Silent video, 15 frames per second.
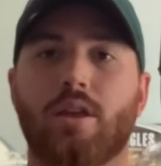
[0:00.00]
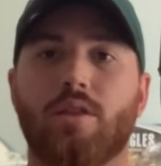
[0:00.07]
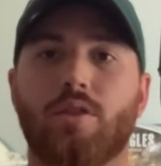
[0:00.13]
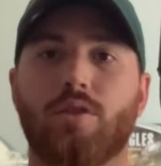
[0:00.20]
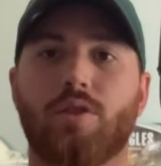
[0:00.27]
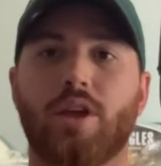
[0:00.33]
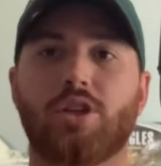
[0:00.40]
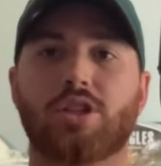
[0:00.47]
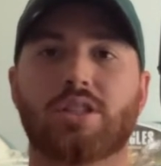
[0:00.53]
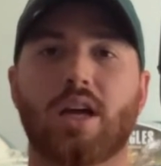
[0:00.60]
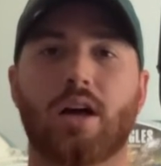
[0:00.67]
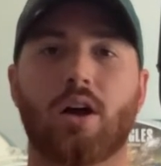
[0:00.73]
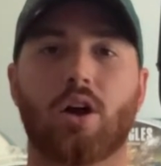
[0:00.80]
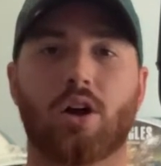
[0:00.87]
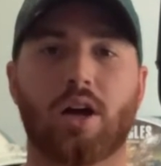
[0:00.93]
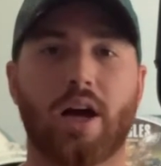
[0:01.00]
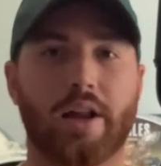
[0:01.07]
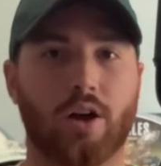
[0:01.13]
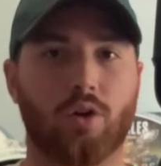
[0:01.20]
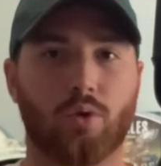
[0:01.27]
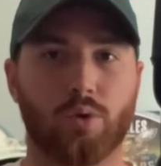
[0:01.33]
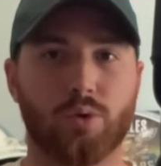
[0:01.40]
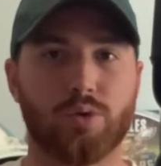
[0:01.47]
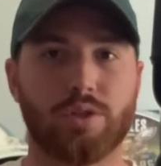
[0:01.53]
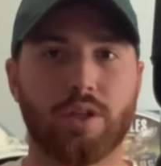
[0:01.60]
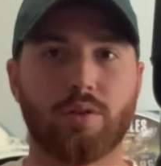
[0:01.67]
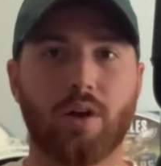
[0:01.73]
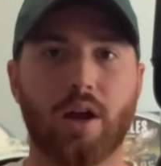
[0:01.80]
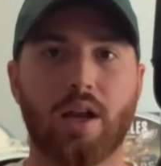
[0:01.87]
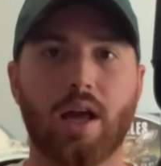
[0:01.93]
they just are kind of cruising
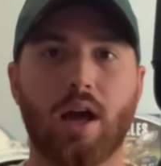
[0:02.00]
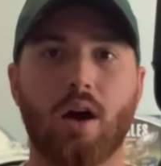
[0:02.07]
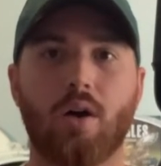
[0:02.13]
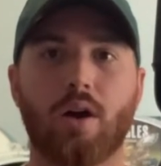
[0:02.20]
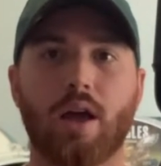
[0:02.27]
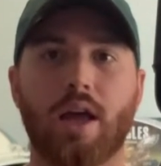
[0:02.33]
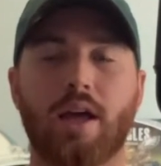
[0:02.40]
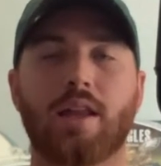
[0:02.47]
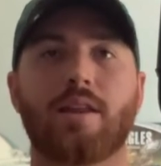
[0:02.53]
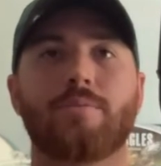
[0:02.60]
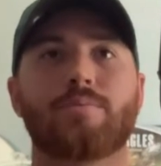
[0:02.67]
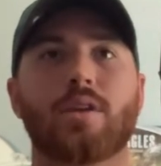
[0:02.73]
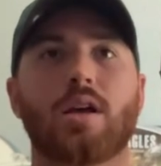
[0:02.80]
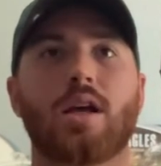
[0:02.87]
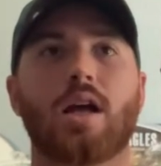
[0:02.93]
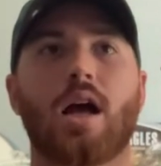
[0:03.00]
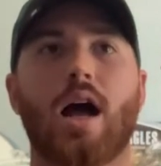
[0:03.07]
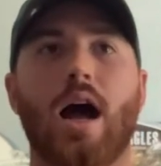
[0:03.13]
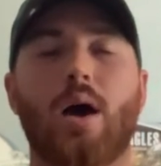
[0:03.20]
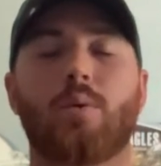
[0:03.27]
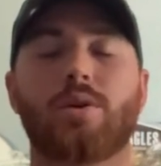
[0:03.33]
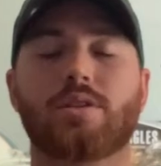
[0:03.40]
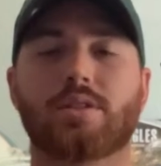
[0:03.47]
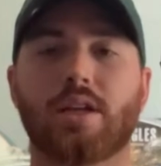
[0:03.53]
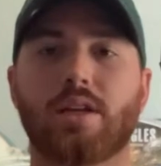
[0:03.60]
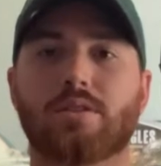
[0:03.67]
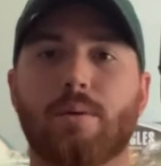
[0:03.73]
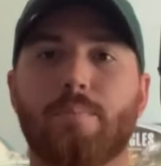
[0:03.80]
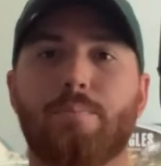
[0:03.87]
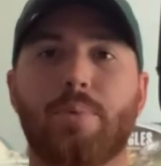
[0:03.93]
right now. And I would say
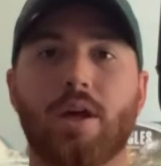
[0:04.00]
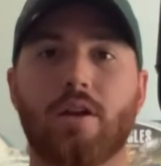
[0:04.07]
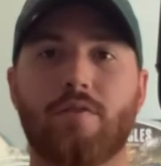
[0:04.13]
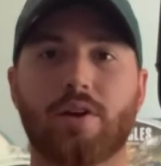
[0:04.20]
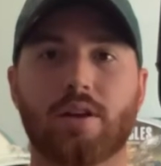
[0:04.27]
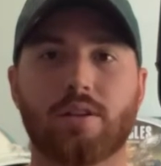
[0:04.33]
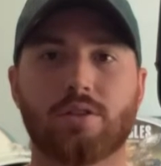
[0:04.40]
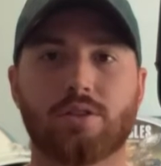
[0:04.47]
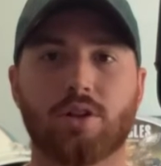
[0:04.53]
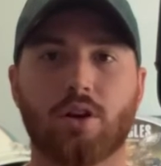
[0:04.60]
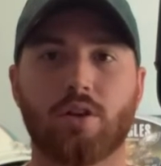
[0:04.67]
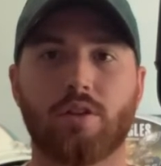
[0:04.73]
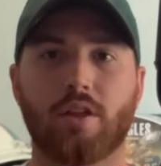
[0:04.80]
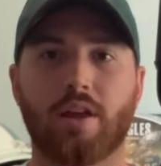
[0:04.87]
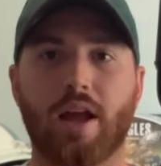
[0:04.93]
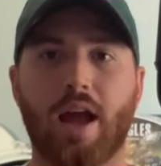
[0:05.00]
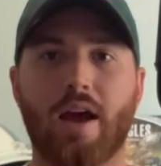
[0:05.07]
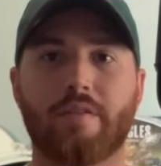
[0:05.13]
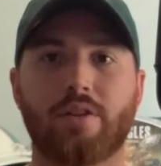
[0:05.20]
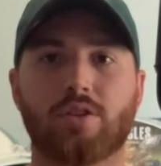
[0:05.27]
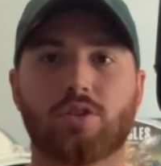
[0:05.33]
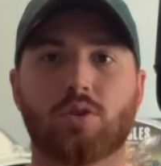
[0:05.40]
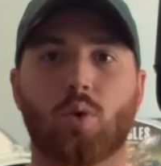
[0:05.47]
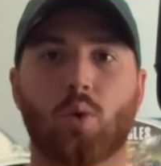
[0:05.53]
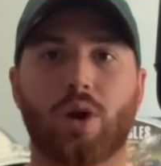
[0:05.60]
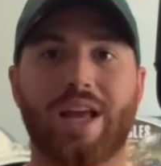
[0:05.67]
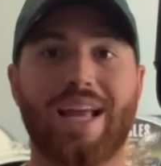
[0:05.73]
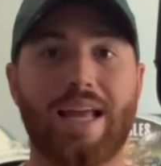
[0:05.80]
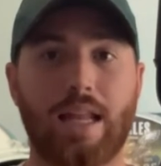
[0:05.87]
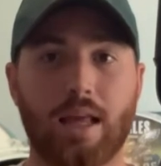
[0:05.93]
it's a bit of a concern that they haven't scored
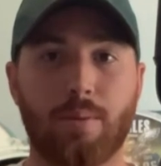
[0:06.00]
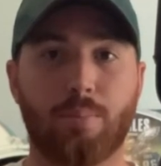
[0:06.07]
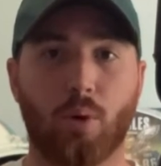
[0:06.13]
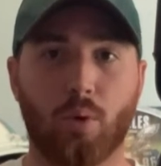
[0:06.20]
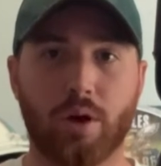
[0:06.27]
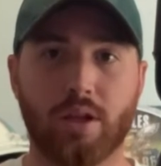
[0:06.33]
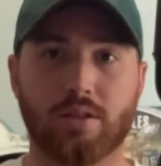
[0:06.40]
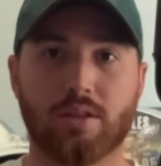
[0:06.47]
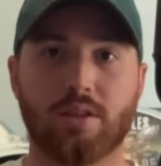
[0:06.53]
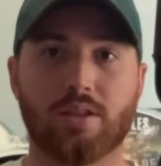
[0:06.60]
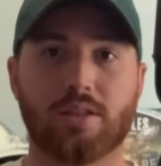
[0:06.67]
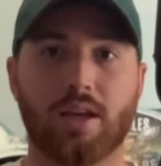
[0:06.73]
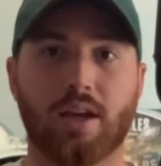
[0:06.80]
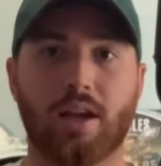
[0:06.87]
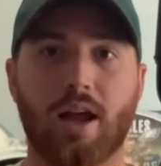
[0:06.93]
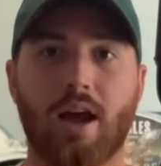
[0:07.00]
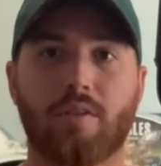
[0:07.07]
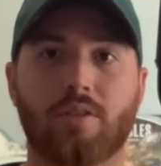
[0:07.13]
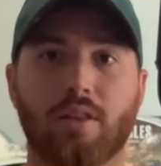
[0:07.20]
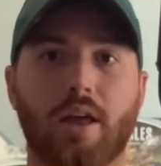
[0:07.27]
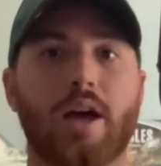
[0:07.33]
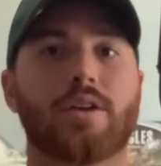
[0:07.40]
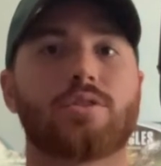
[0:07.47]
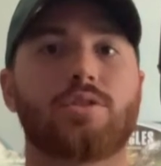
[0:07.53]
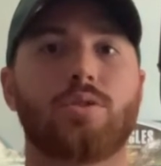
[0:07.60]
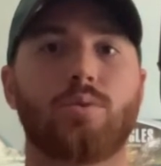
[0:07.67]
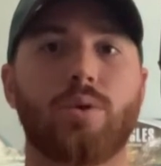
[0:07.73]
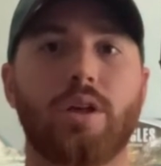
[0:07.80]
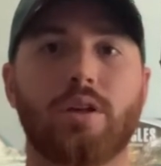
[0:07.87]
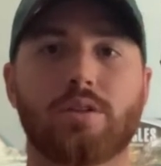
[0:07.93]
any points in the second half the last 2
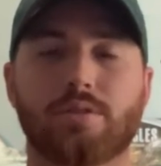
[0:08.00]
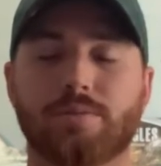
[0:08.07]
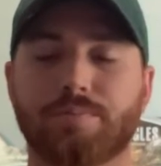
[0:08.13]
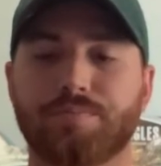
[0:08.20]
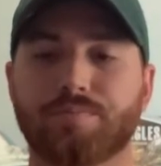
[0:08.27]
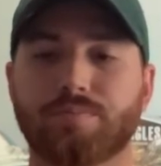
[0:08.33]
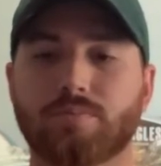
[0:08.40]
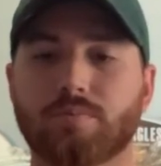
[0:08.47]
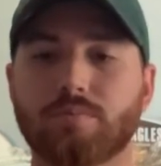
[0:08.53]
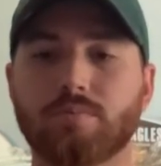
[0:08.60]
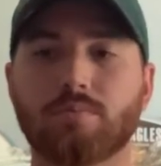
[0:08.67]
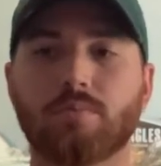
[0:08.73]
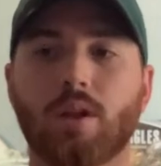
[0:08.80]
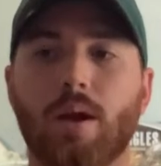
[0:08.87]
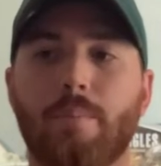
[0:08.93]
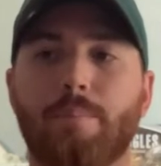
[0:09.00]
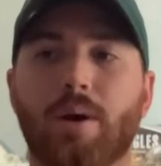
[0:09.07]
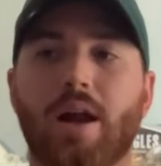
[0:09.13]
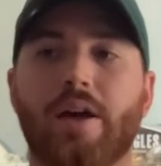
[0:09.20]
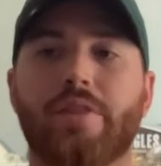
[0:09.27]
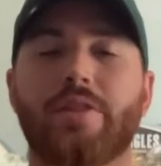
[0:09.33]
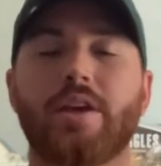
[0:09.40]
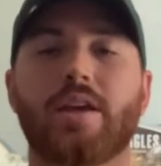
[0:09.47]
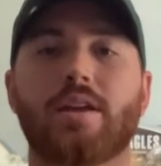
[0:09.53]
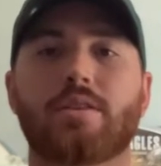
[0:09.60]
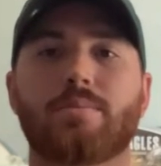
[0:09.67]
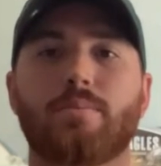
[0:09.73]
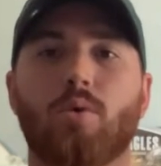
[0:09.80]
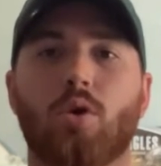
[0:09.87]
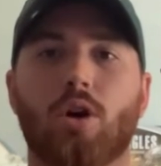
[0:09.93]
weeks. But I think it's
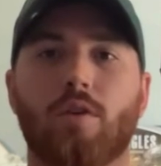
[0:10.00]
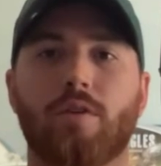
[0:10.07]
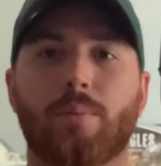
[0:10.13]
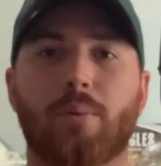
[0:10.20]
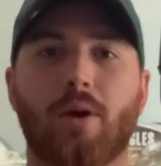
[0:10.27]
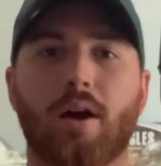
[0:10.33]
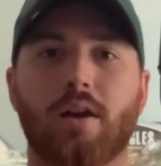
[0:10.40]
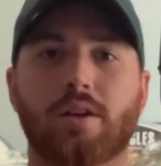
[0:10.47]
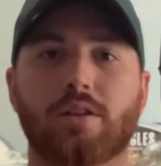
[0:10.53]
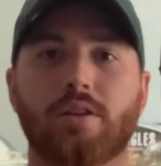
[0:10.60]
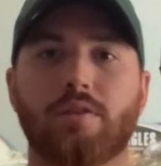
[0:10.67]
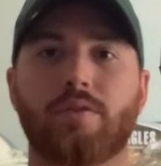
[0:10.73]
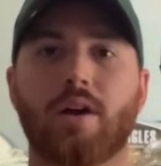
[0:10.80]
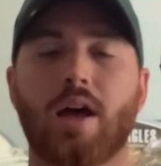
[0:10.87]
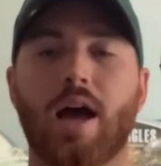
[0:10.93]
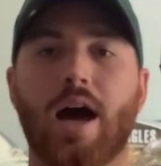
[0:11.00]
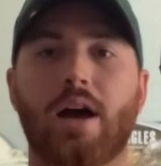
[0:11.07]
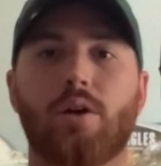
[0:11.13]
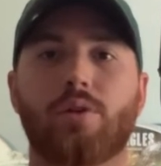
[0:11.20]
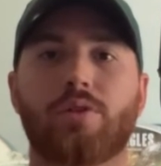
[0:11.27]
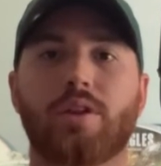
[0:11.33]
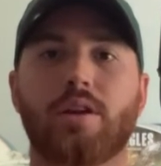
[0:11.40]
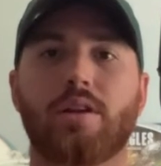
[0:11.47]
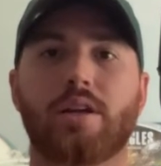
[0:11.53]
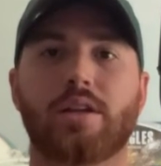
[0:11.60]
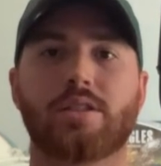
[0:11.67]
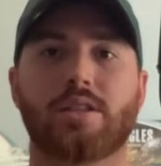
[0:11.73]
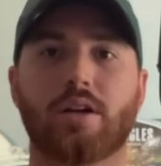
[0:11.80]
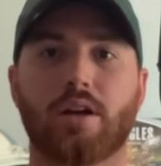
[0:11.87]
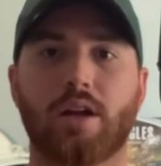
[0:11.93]
more of a product of, I don't think Nick
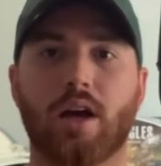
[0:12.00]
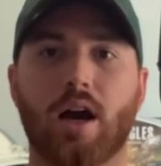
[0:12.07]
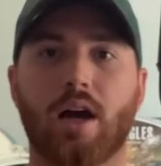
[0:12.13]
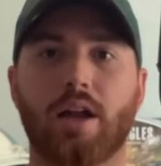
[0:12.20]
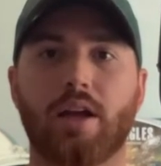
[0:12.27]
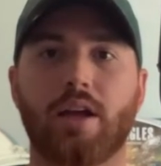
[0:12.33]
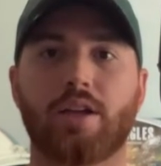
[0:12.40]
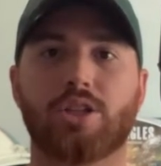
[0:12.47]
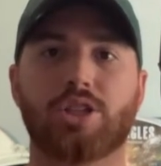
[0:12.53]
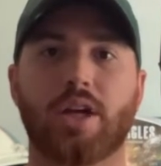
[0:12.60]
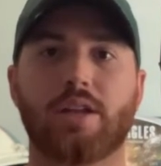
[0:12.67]
Sirianni and Shane